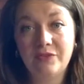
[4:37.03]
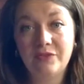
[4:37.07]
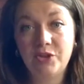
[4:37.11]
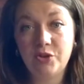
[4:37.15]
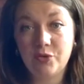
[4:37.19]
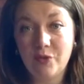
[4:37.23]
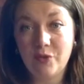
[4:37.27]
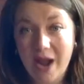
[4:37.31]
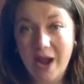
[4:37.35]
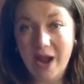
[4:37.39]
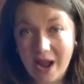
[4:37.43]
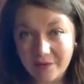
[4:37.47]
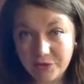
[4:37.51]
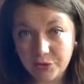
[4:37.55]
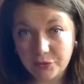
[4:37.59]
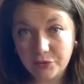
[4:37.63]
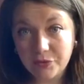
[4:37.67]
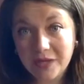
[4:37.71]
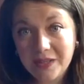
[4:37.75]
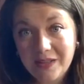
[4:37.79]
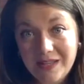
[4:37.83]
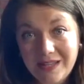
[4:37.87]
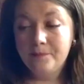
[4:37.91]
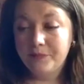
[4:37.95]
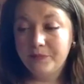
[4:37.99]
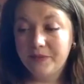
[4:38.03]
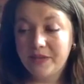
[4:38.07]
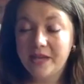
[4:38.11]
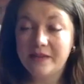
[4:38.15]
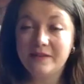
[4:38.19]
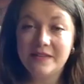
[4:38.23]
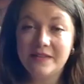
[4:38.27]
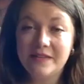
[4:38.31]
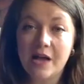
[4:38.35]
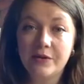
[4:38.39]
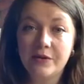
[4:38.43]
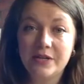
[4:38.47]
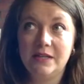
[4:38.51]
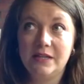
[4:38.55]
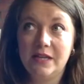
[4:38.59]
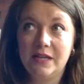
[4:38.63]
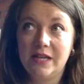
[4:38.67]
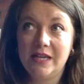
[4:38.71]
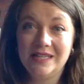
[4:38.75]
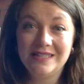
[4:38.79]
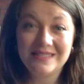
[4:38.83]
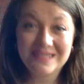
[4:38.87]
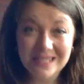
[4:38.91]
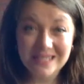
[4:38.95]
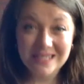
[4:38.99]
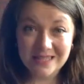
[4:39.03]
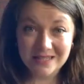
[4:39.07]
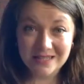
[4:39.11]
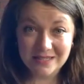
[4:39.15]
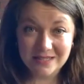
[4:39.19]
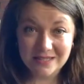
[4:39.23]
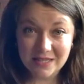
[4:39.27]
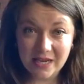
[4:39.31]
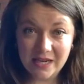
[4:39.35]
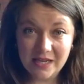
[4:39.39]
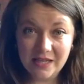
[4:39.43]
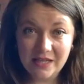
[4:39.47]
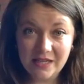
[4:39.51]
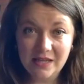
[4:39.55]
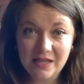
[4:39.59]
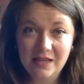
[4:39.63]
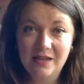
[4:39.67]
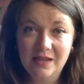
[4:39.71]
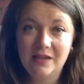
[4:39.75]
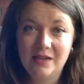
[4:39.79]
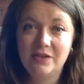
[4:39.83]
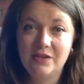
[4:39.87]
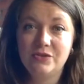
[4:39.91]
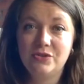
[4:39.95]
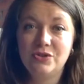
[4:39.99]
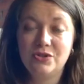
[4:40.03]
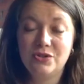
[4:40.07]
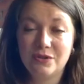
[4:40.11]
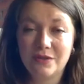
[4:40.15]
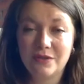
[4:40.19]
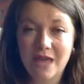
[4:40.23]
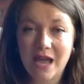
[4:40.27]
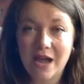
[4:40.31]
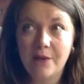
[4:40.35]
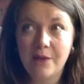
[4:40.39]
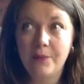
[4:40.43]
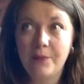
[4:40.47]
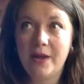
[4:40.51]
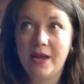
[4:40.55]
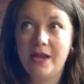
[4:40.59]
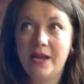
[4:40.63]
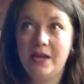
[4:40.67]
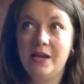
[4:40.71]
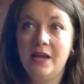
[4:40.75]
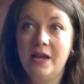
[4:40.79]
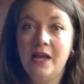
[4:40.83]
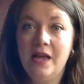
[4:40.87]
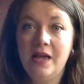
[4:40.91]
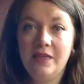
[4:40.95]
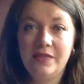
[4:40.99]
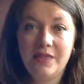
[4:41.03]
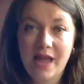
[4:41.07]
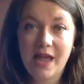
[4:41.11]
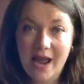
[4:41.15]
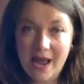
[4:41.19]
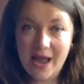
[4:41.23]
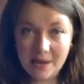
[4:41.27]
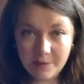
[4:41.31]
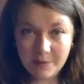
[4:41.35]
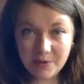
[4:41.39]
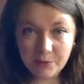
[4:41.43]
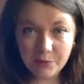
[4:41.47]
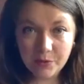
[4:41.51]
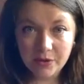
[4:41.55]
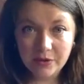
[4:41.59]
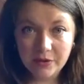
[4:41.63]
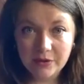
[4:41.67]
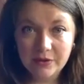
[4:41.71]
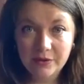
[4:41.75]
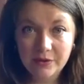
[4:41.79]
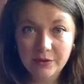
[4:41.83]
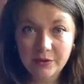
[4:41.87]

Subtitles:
You have to really get down into the psyche, so that way the habit work